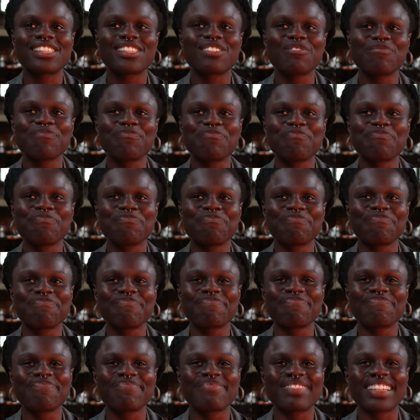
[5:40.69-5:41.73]

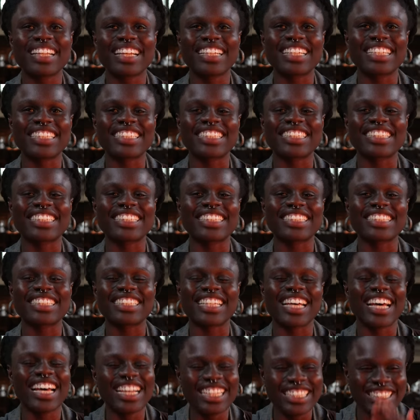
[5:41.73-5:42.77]
Mm,
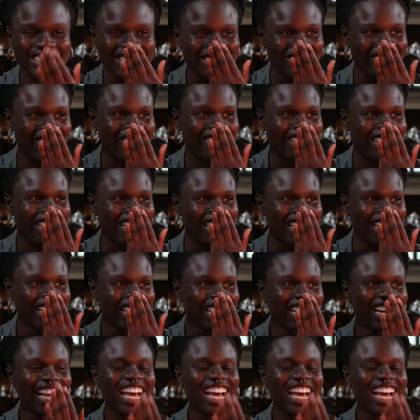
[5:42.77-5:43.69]
sorry.